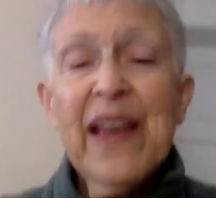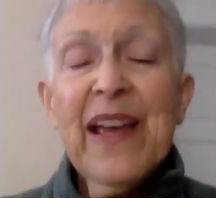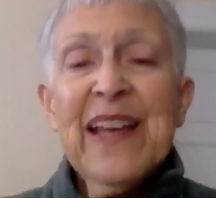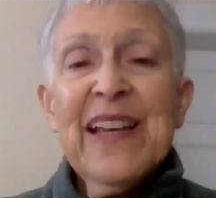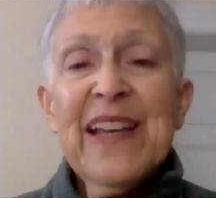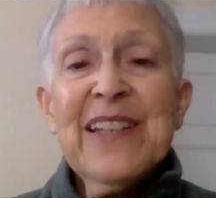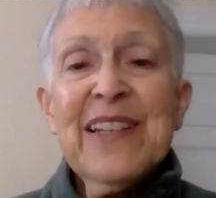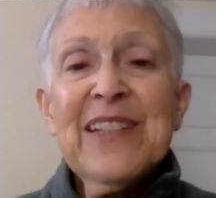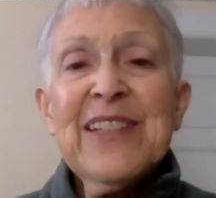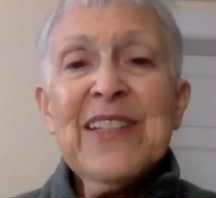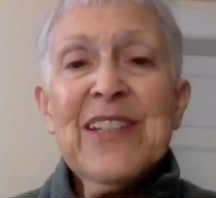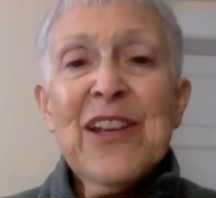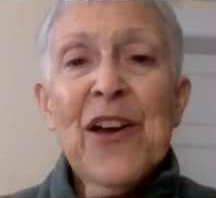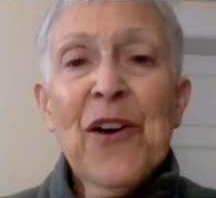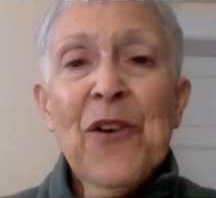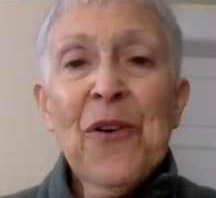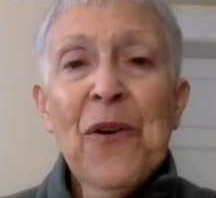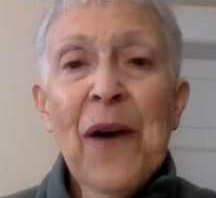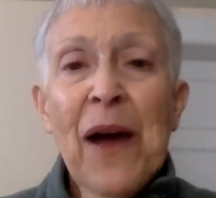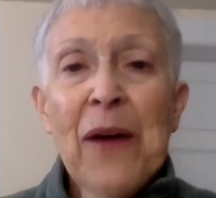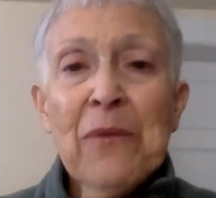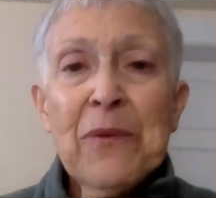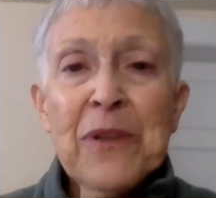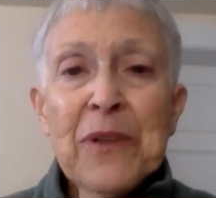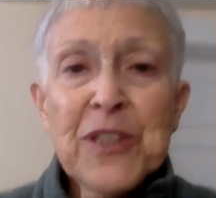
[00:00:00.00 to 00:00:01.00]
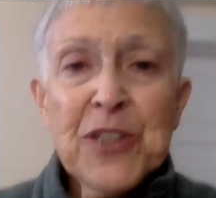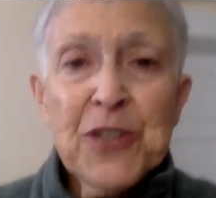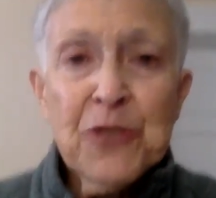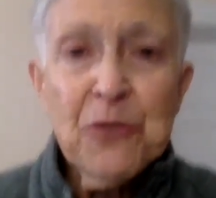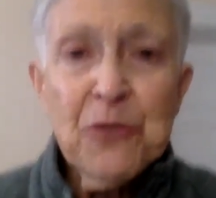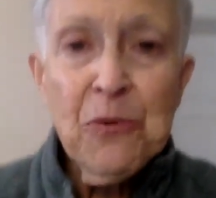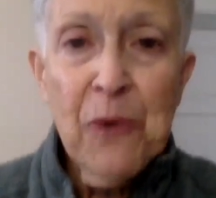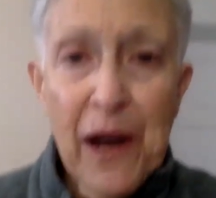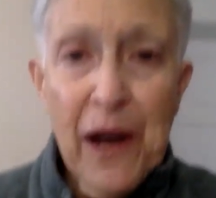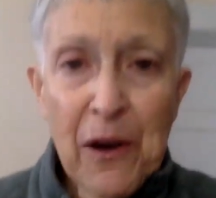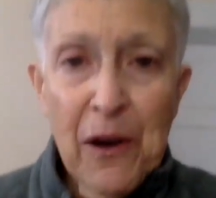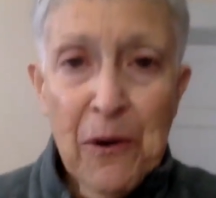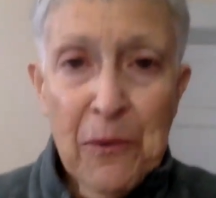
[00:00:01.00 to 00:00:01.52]
So I wish you
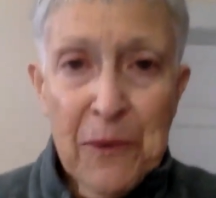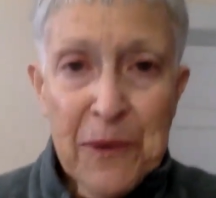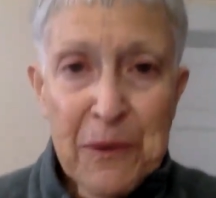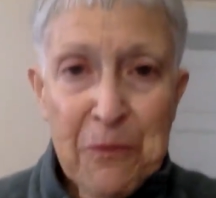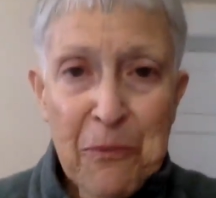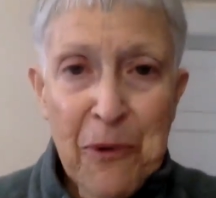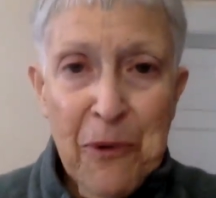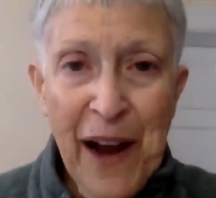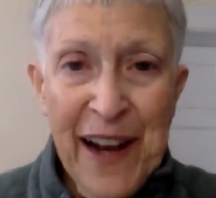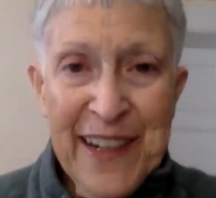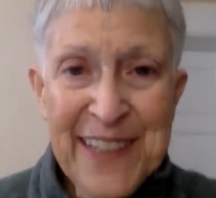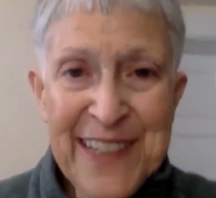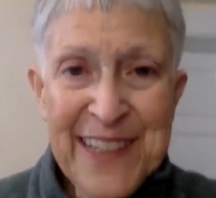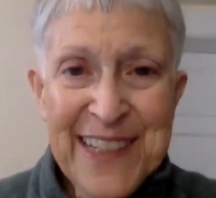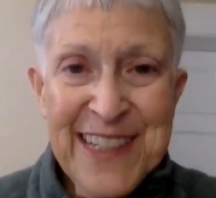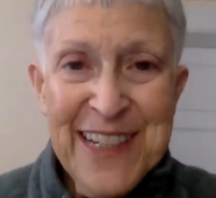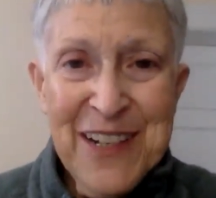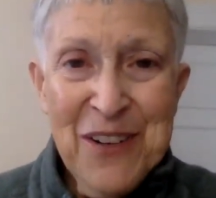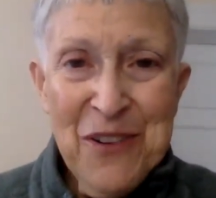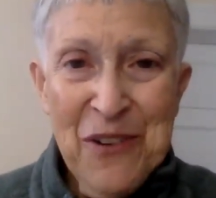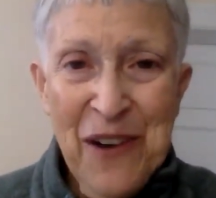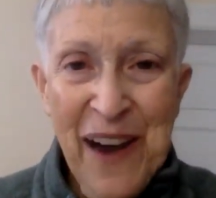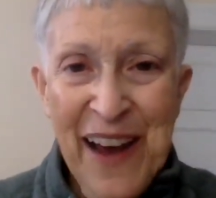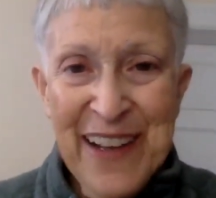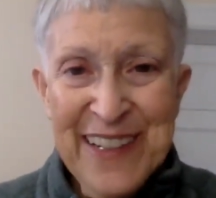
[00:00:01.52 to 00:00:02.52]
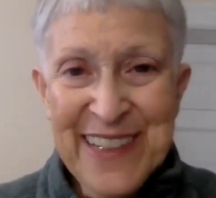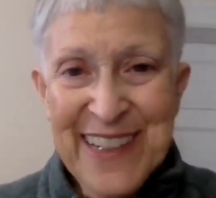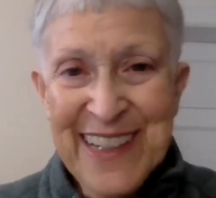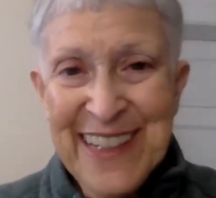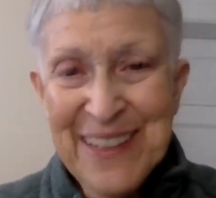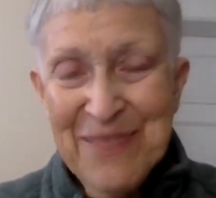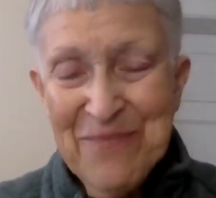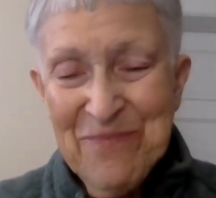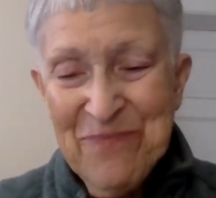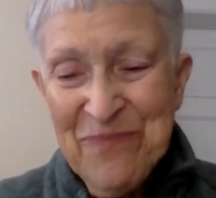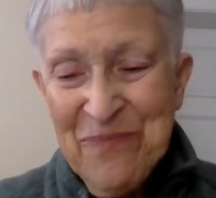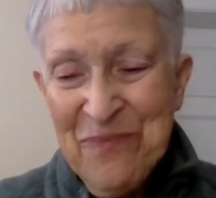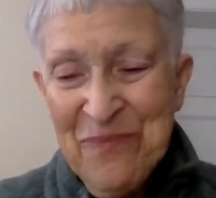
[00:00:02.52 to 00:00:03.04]
well with practicing grounding.
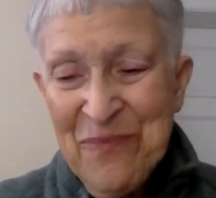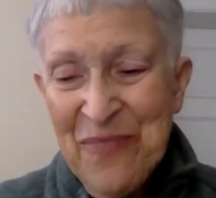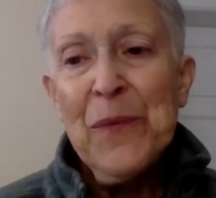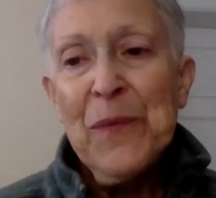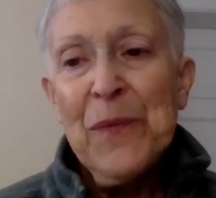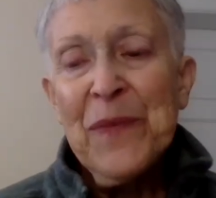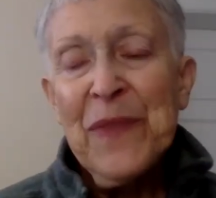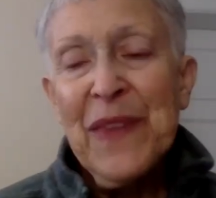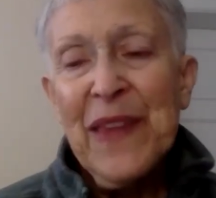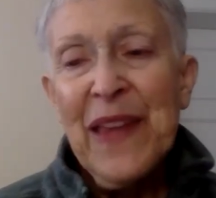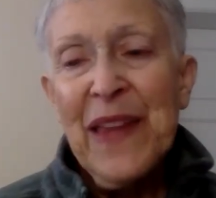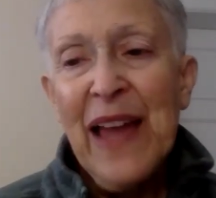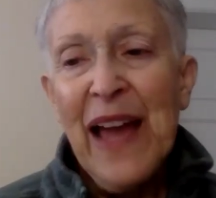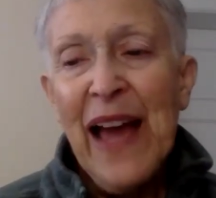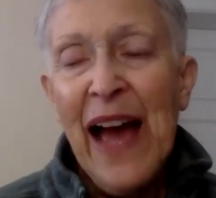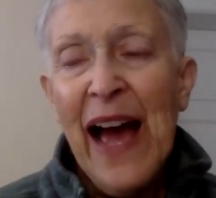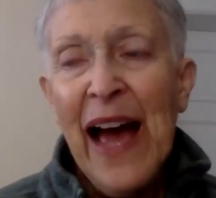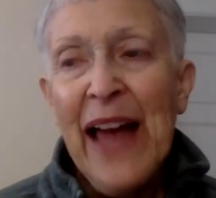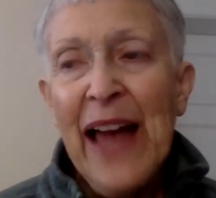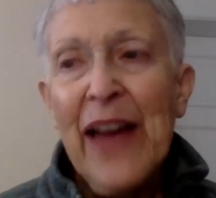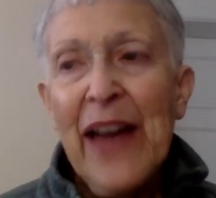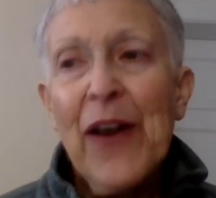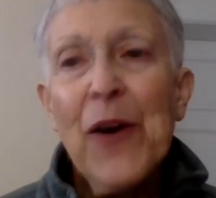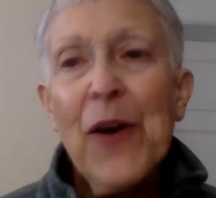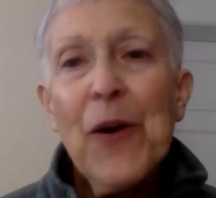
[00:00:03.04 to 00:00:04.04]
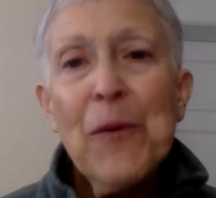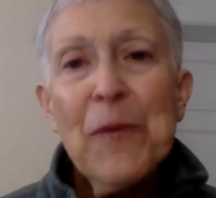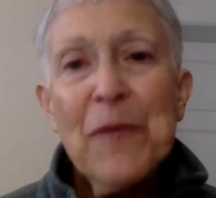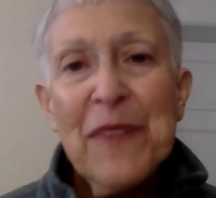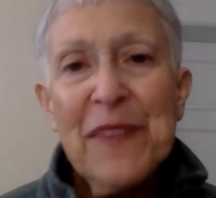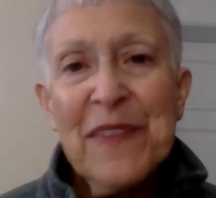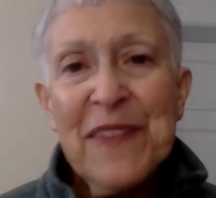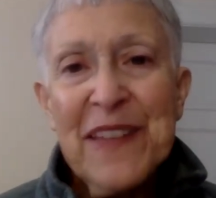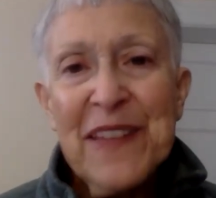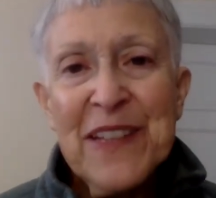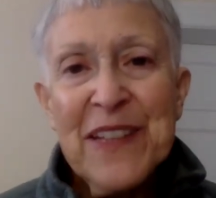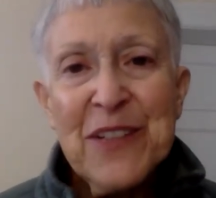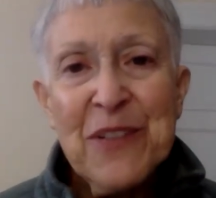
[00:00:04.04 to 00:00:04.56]
I hope that
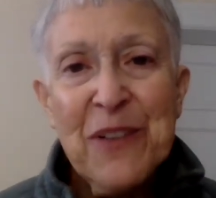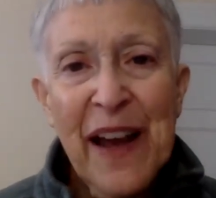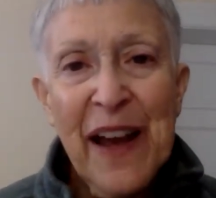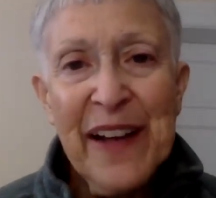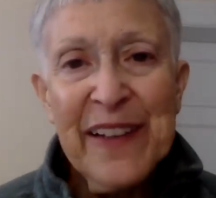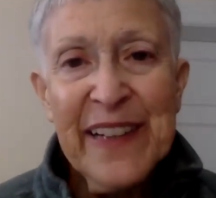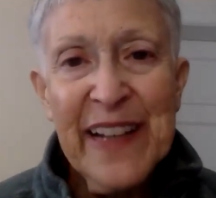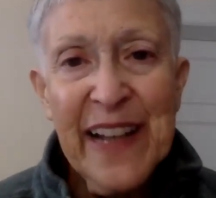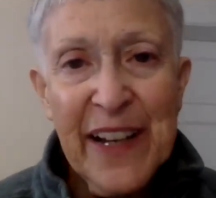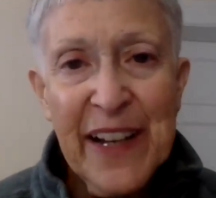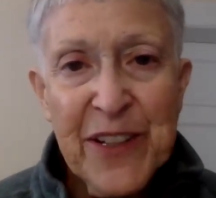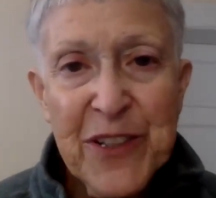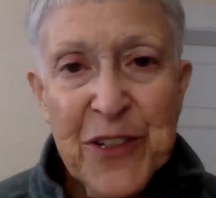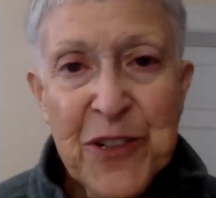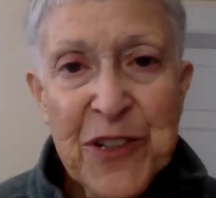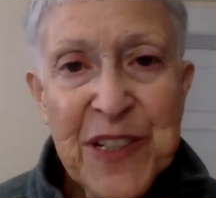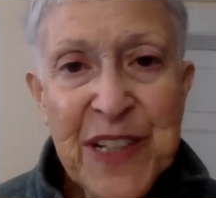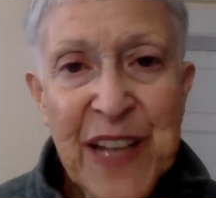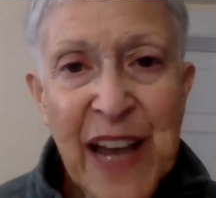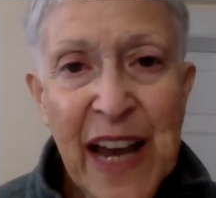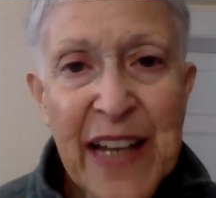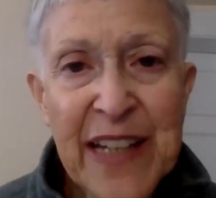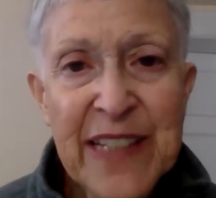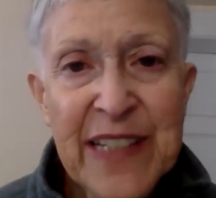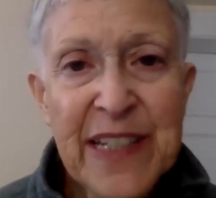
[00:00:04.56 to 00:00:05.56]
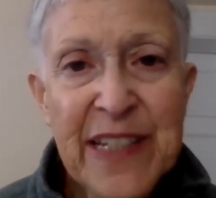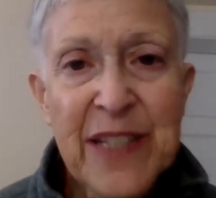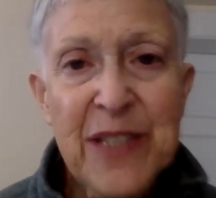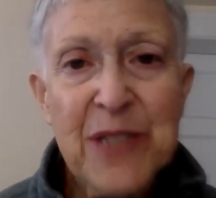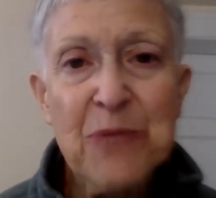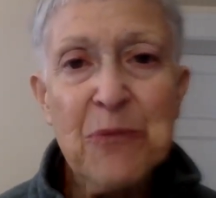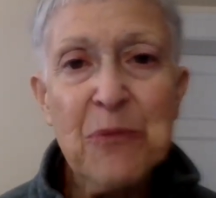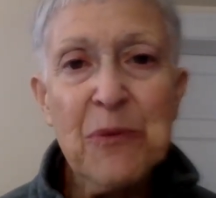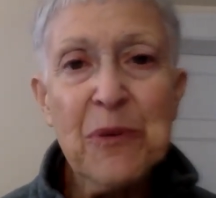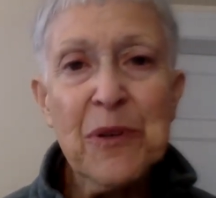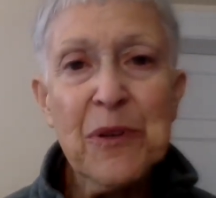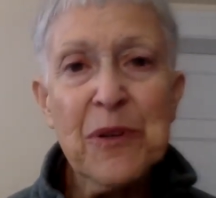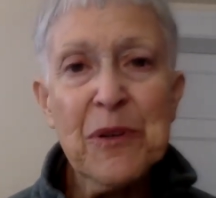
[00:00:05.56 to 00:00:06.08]
these grounding exercises
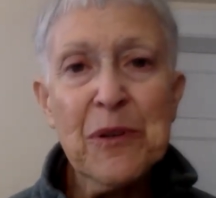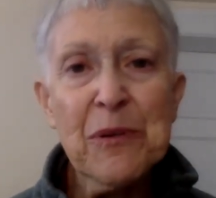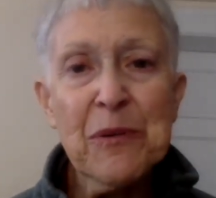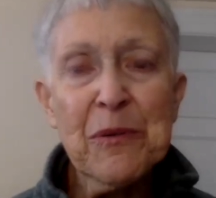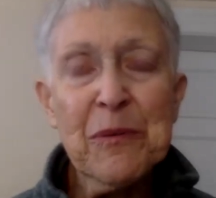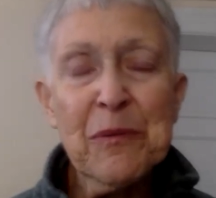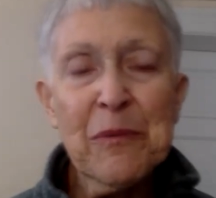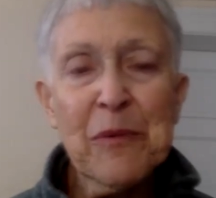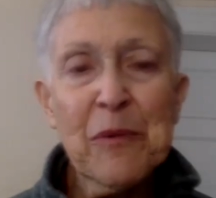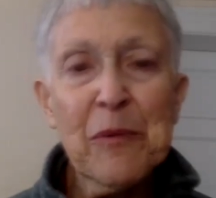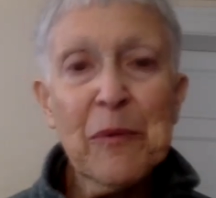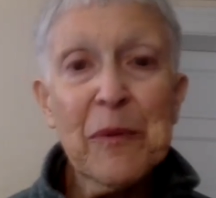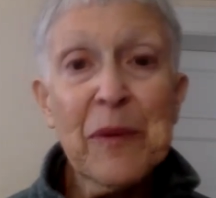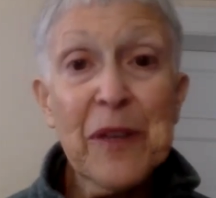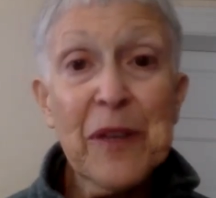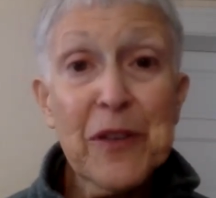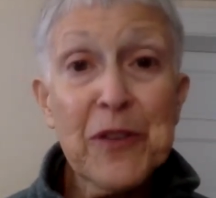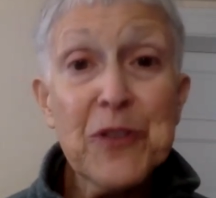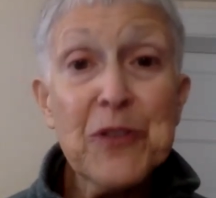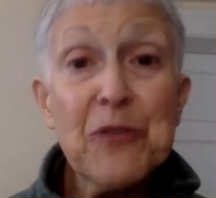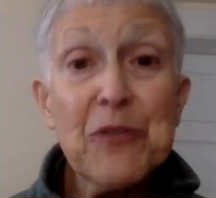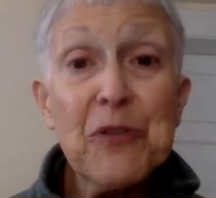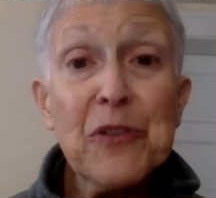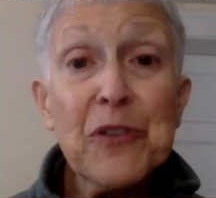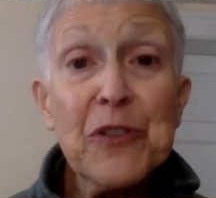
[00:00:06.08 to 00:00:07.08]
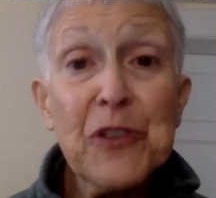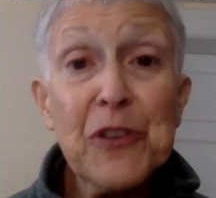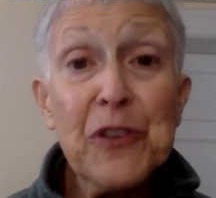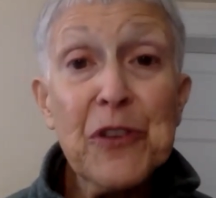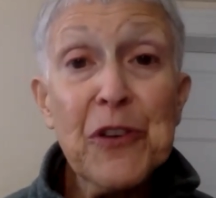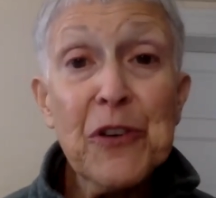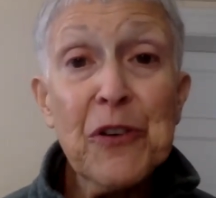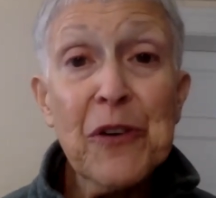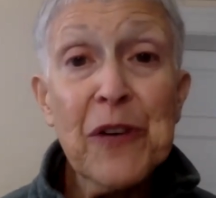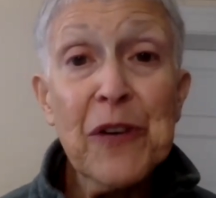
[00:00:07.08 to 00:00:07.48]
will be useful to you.